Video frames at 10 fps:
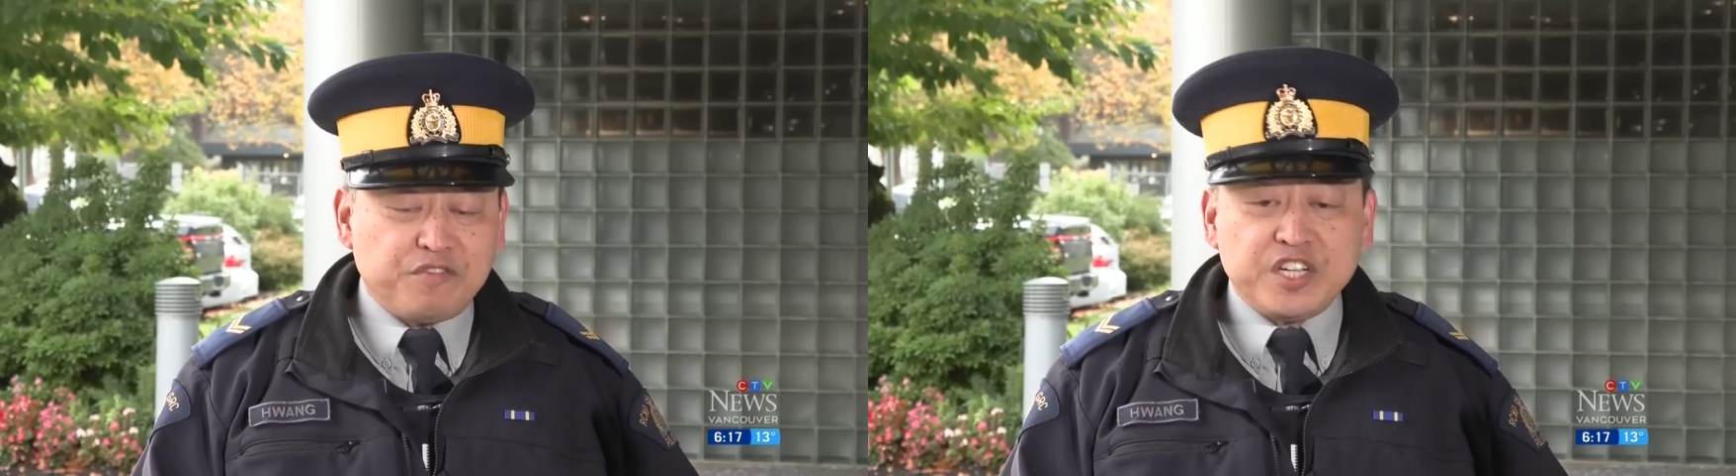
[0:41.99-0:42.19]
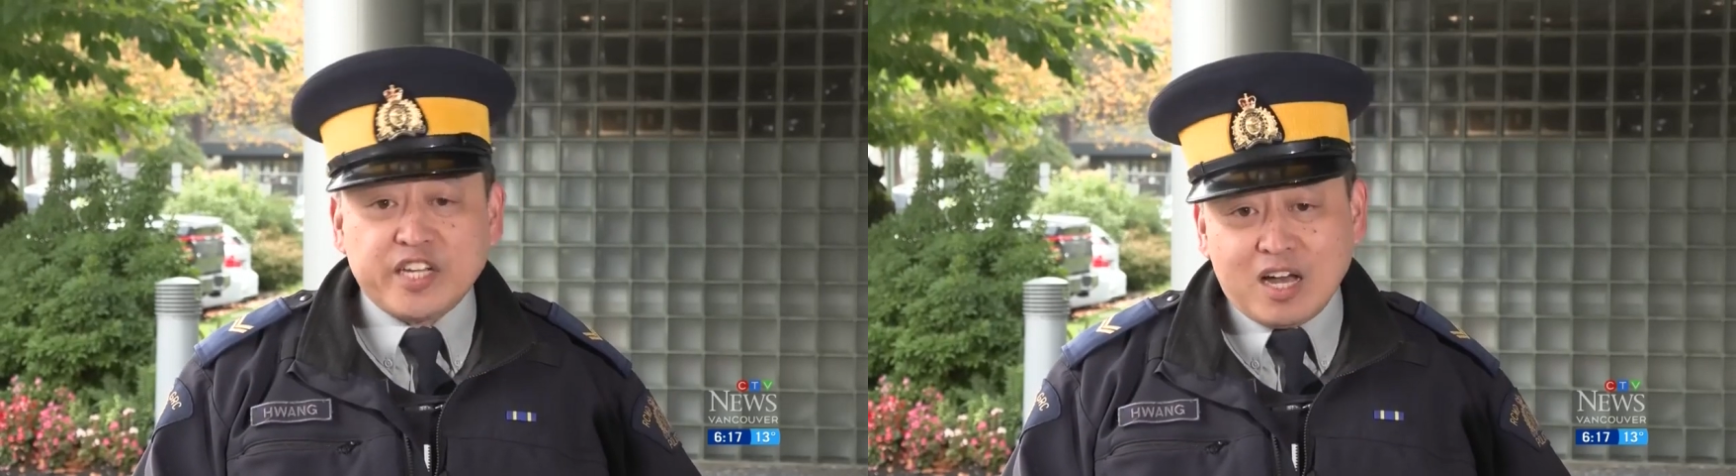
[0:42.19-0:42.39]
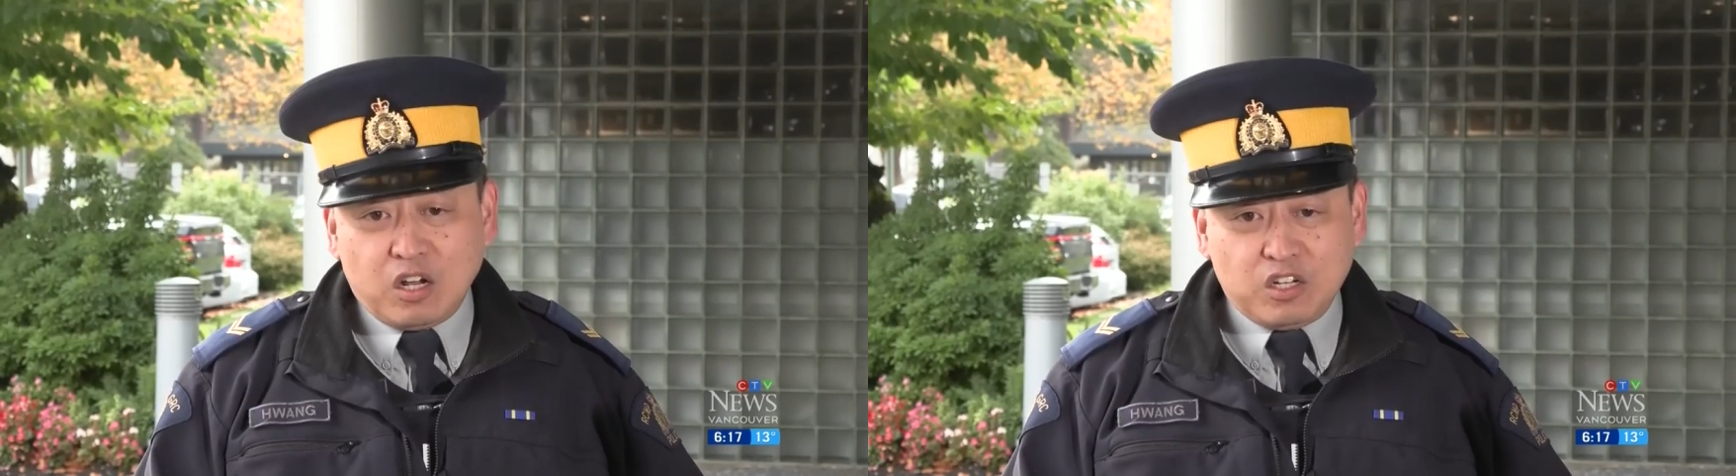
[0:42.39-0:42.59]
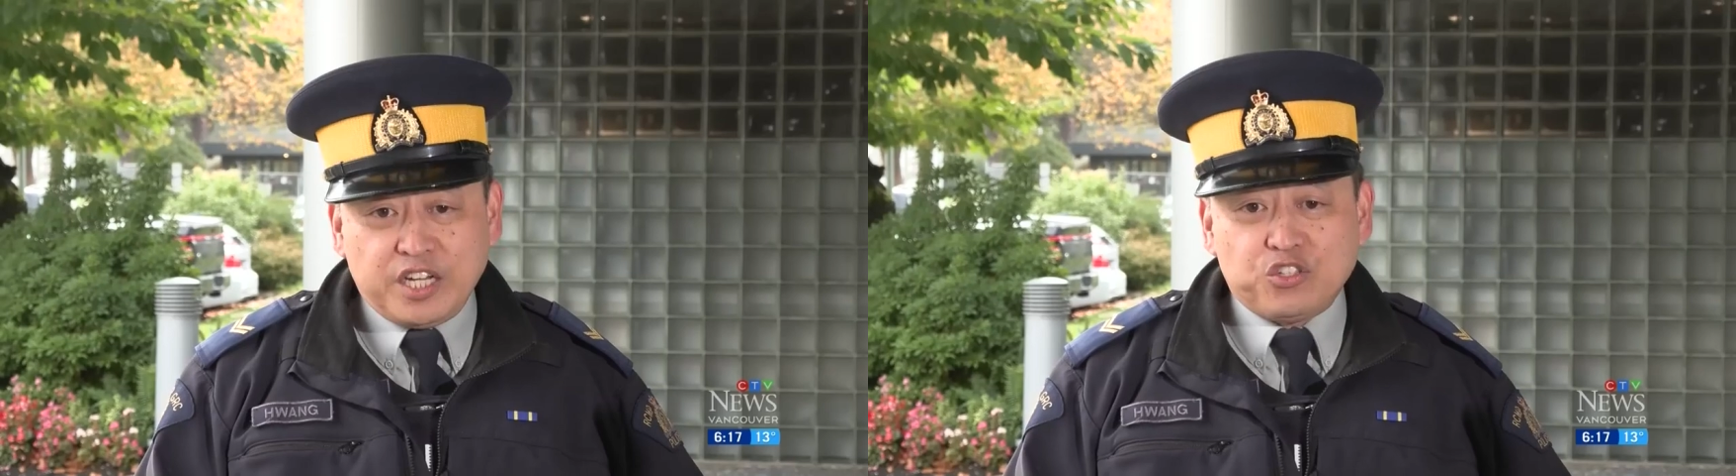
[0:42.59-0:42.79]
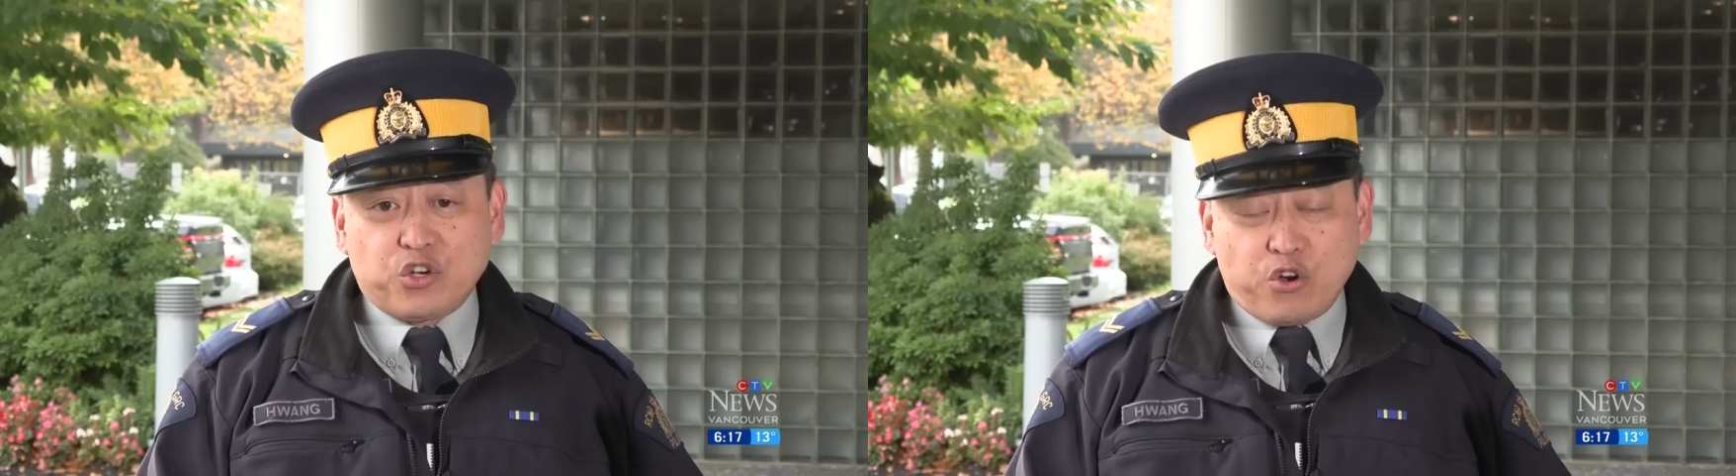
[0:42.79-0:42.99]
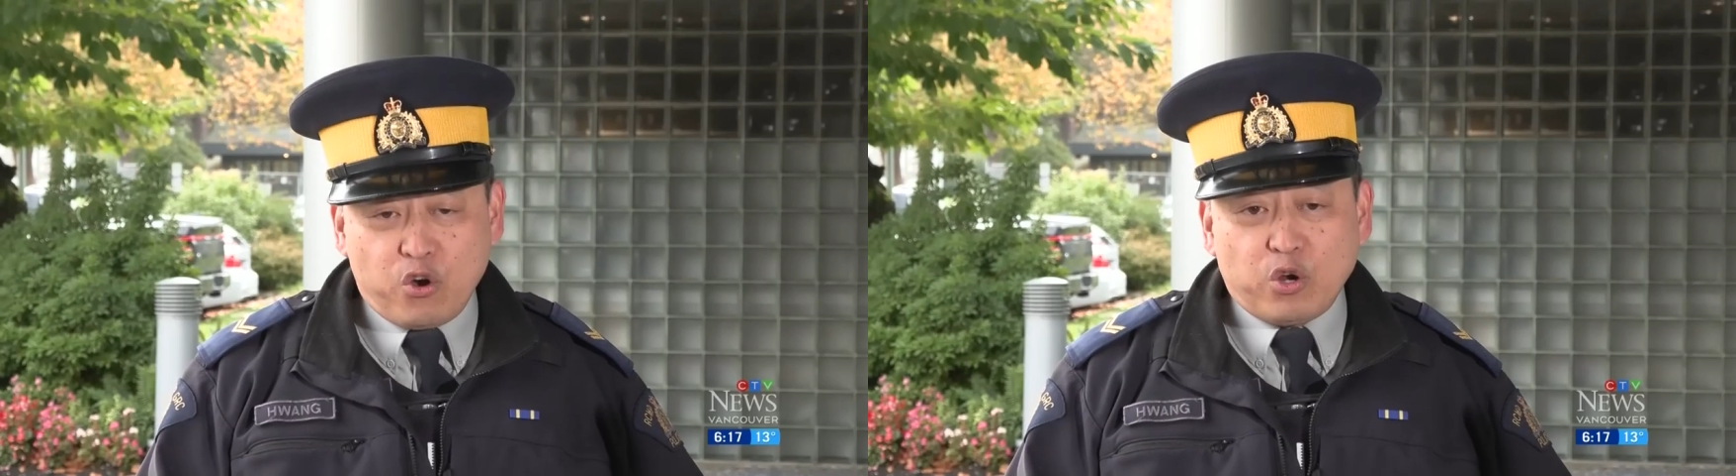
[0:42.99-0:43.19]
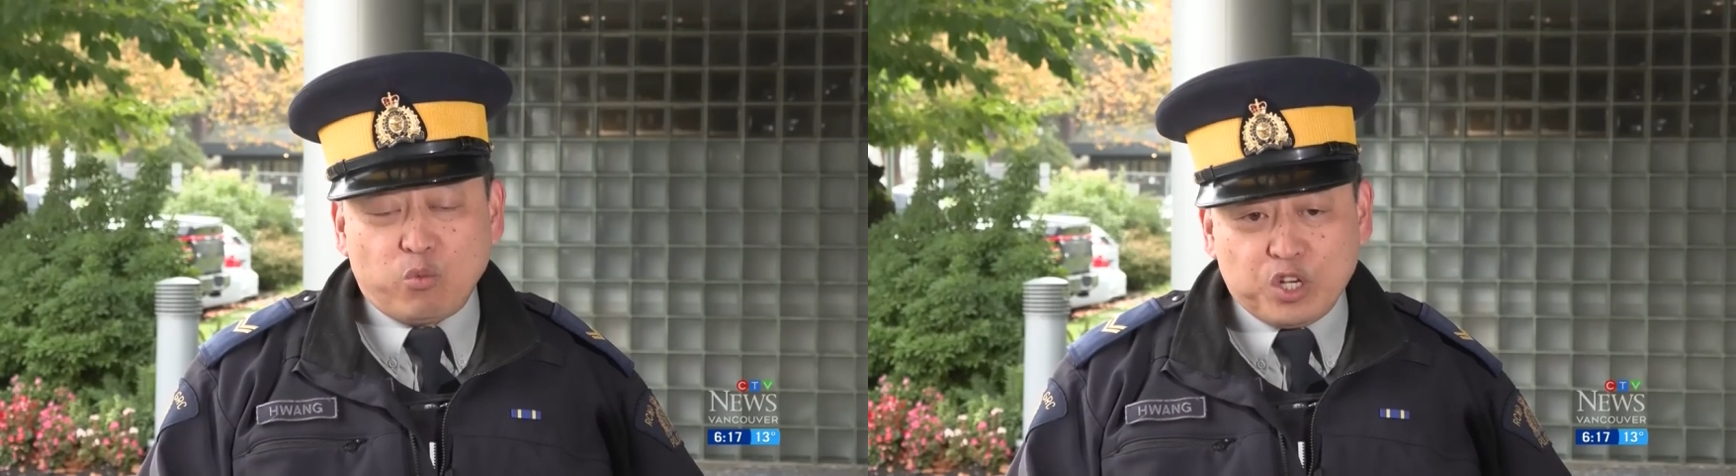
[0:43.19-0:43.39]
fatalities occur in